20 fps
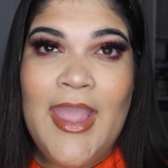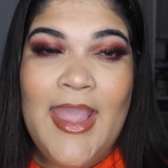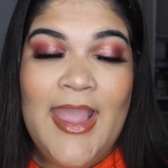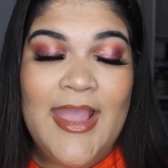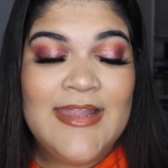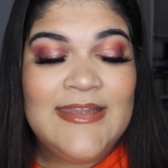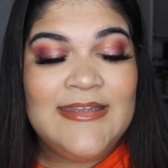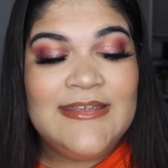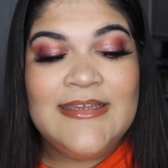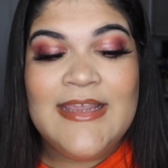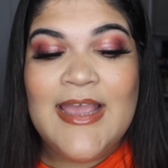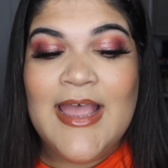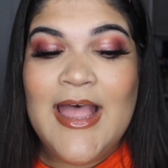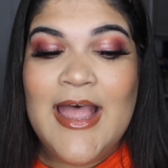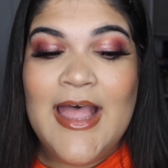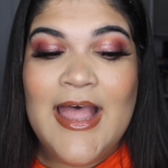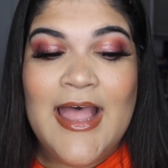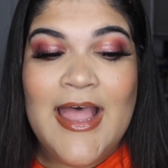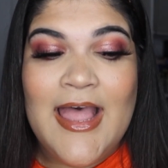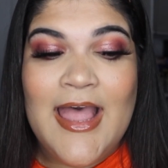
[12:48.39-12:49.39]
And
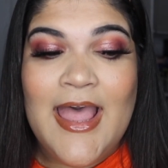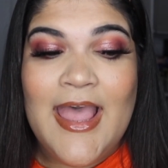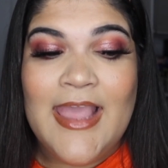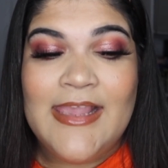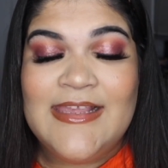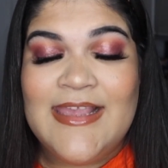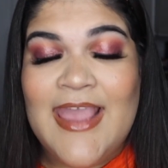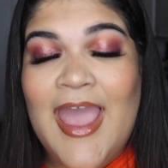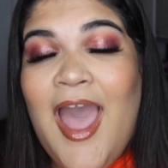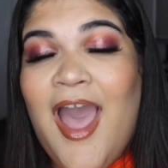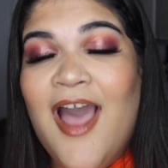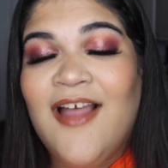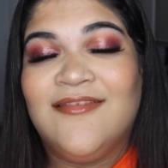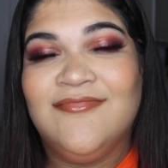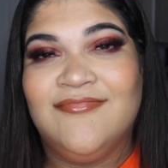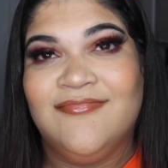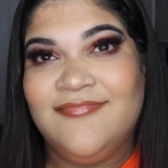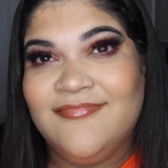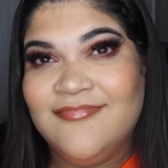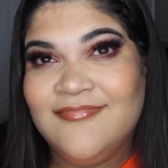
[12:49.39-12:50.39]
yeah,
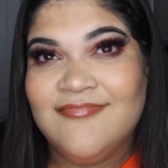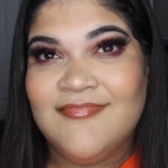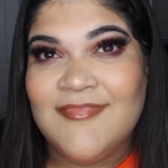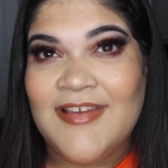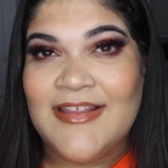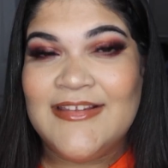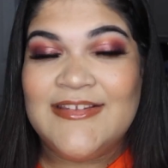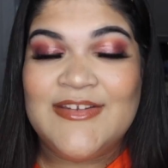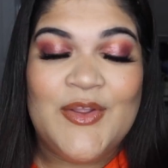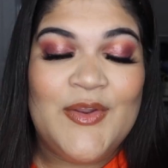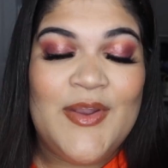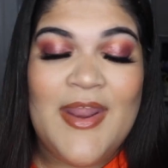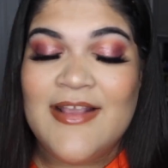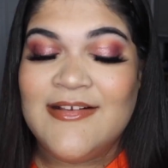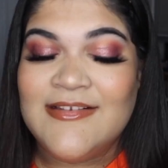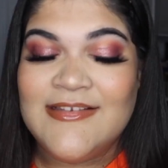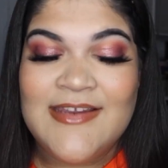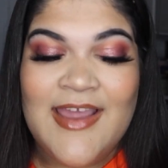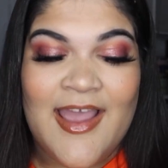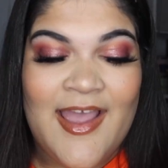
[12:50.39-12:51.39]
until
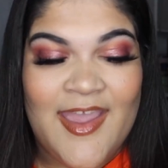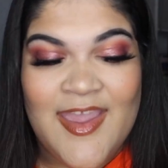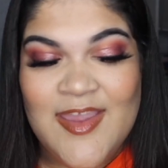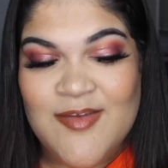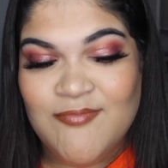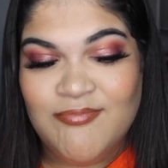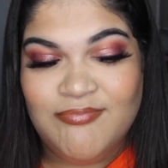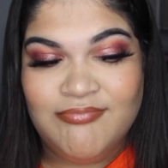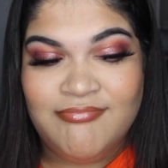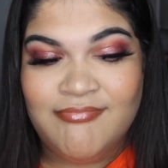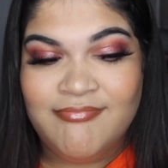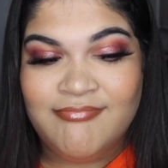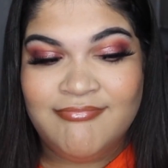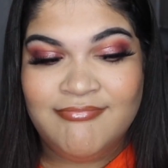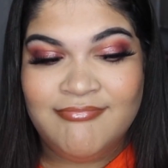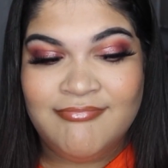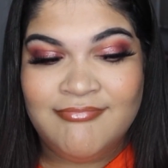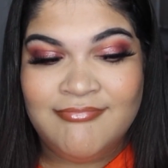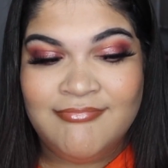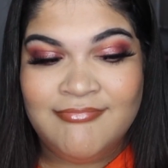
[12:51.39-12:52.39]
next time,
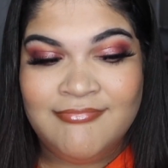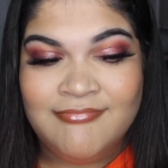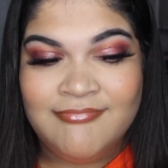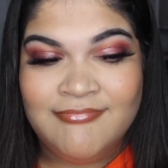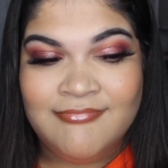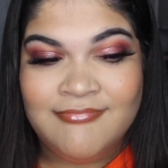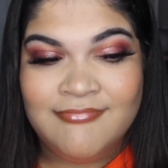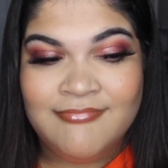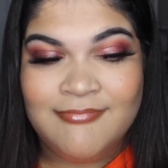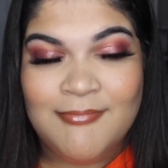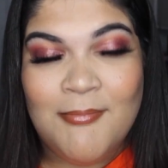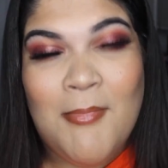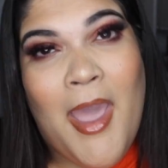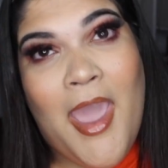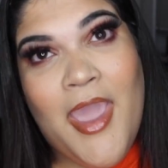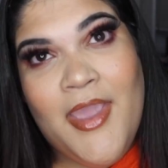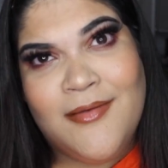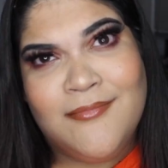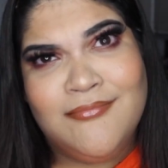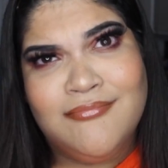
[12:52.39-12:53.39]

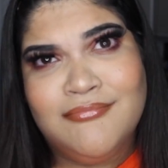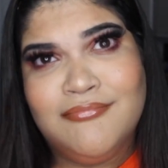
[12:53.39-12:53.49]
bye.